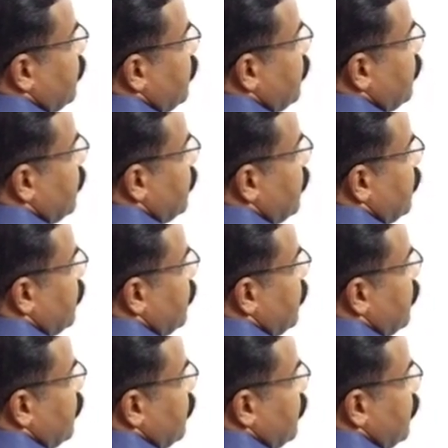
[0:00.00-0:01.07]

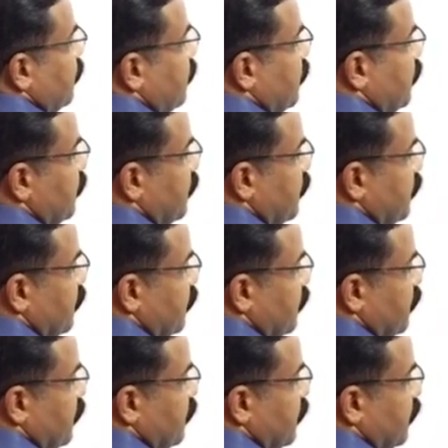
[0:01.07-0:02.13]

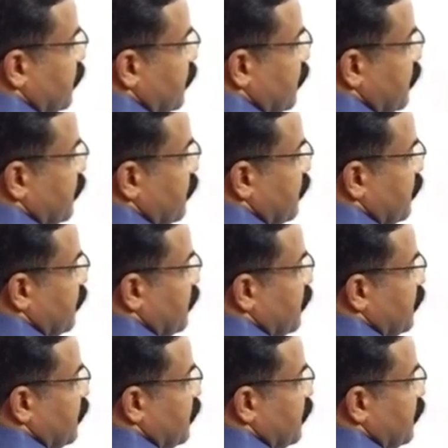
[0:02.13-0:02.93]
Nobody speaks.